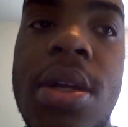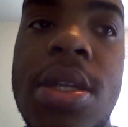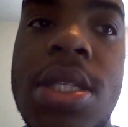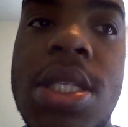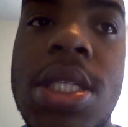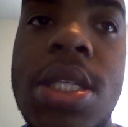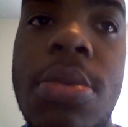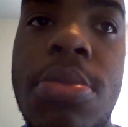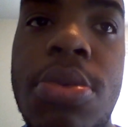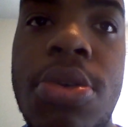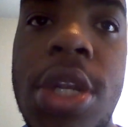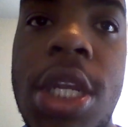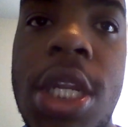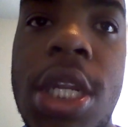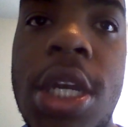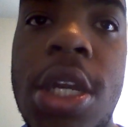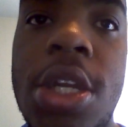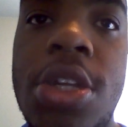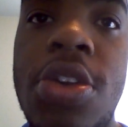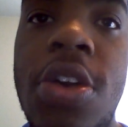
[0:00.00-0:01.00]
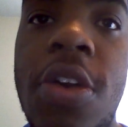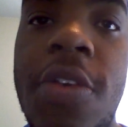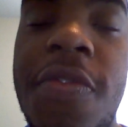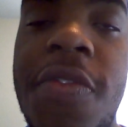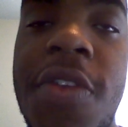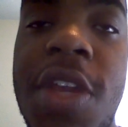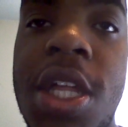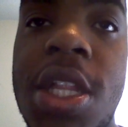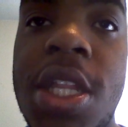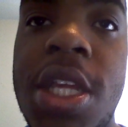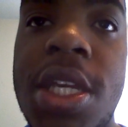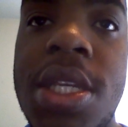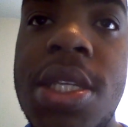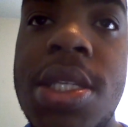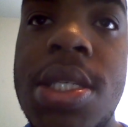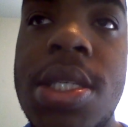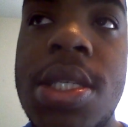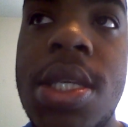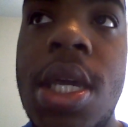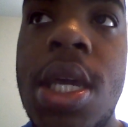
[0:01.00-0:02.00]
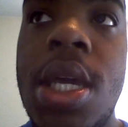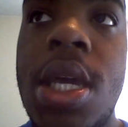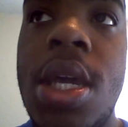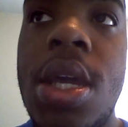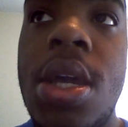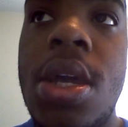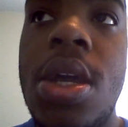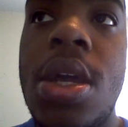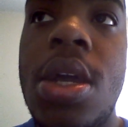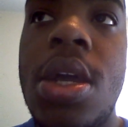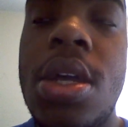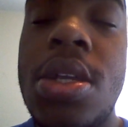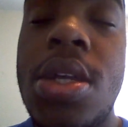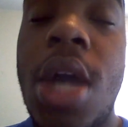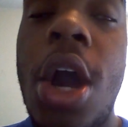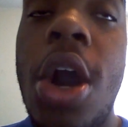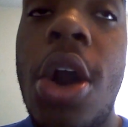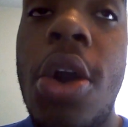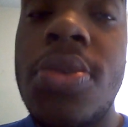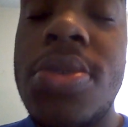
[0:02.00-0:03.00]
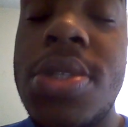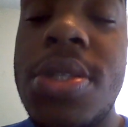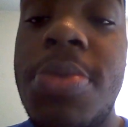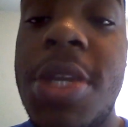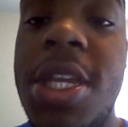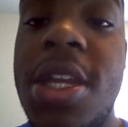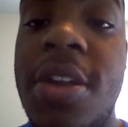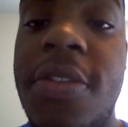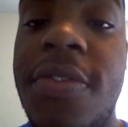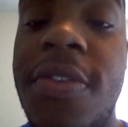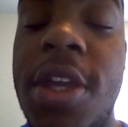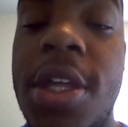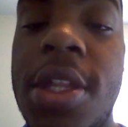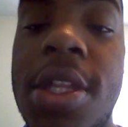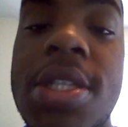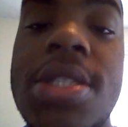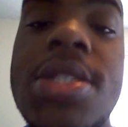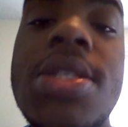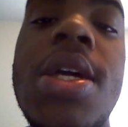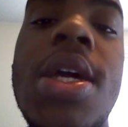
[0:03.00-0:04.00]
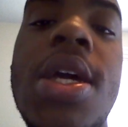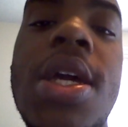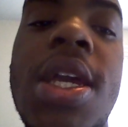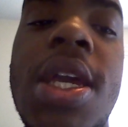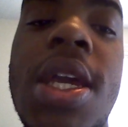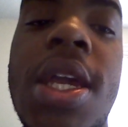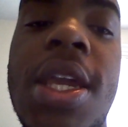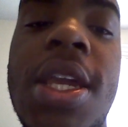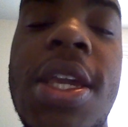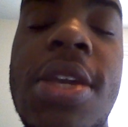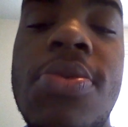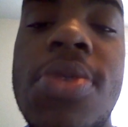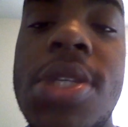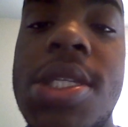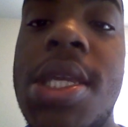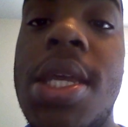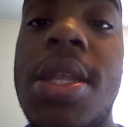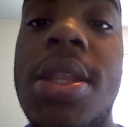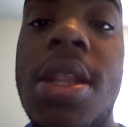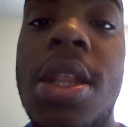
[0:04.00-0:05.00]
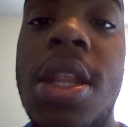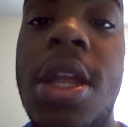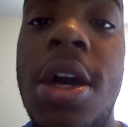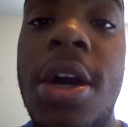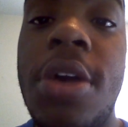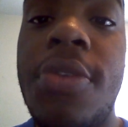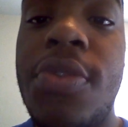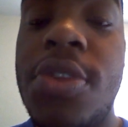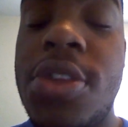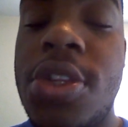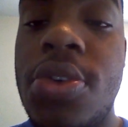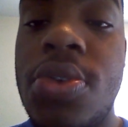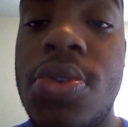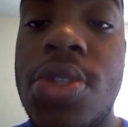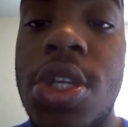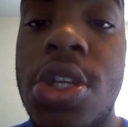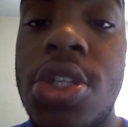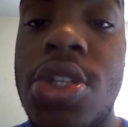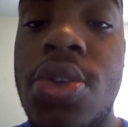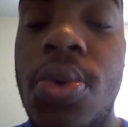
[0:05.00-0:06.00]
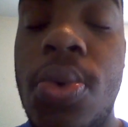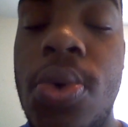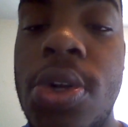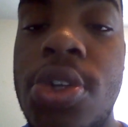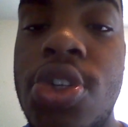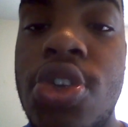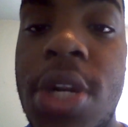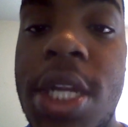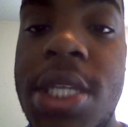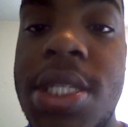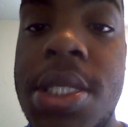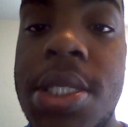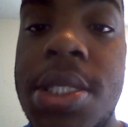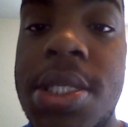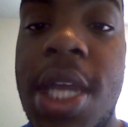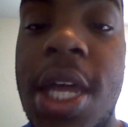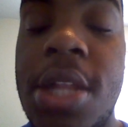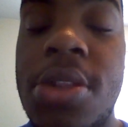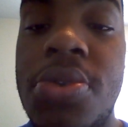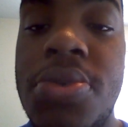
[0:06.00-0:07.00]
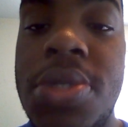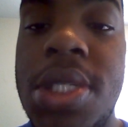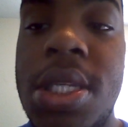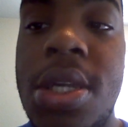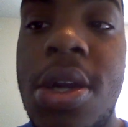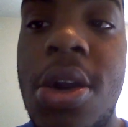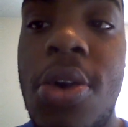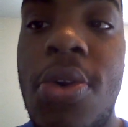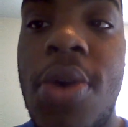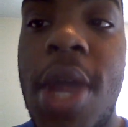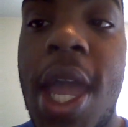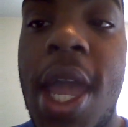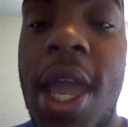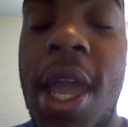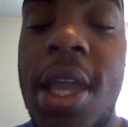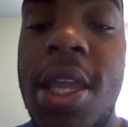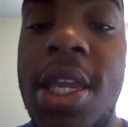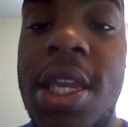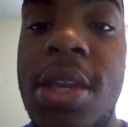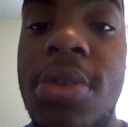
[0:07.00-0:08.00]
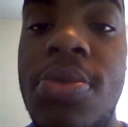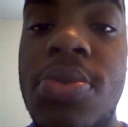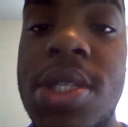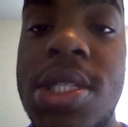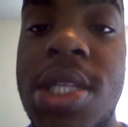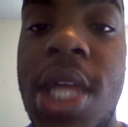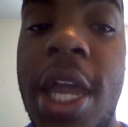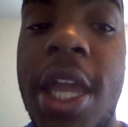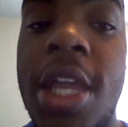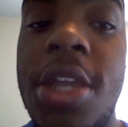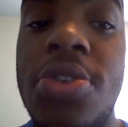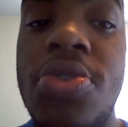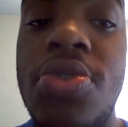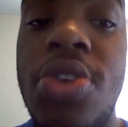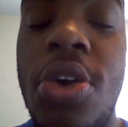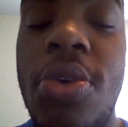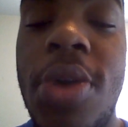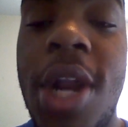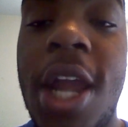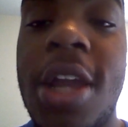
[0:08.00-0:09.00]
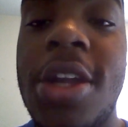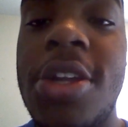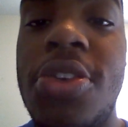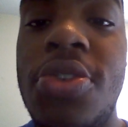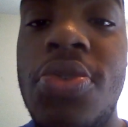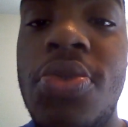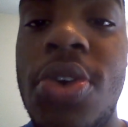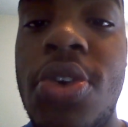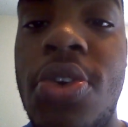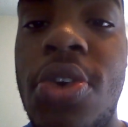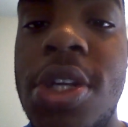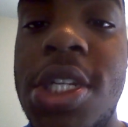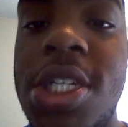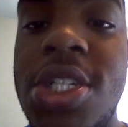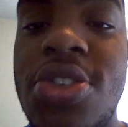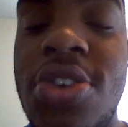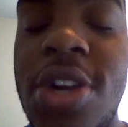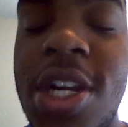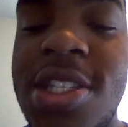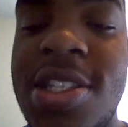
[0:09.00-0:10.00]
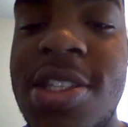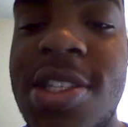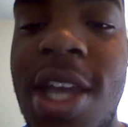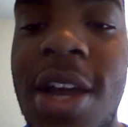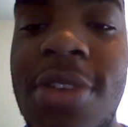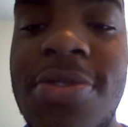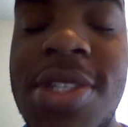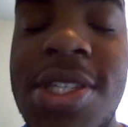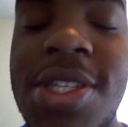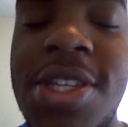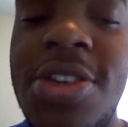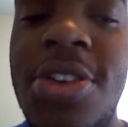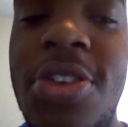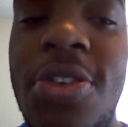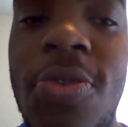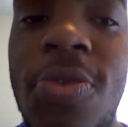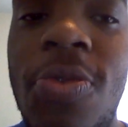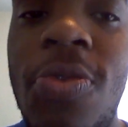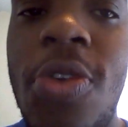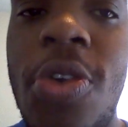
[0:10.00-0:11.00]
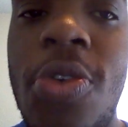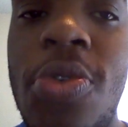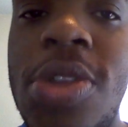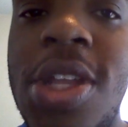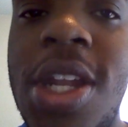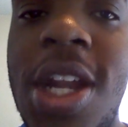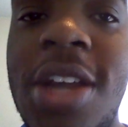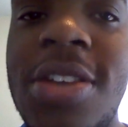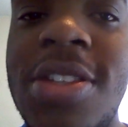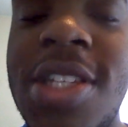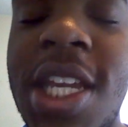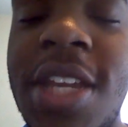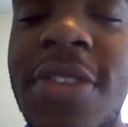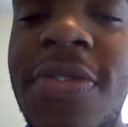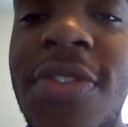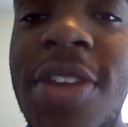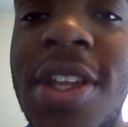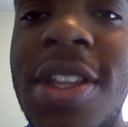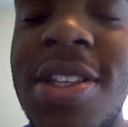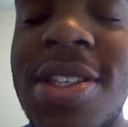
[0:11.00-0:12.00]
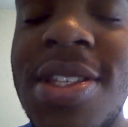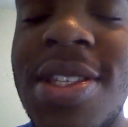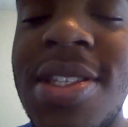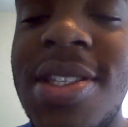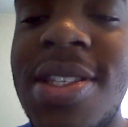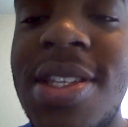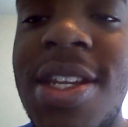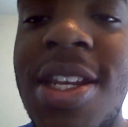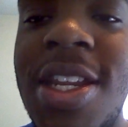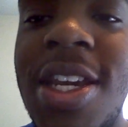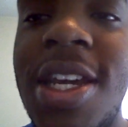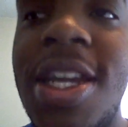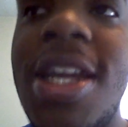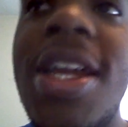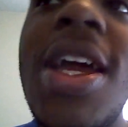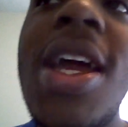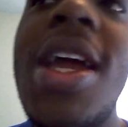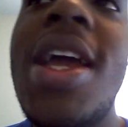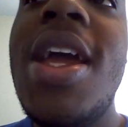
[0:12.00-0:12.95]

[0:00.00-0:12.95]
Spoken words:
Sabrina, you know, Felix. Oh, speaking of Felix, he was in love with those couture dresses that Lucy Coe had. He was like, you know what I could do with all these dresses? I was sitting here rolling. I was like, Felix is a nut.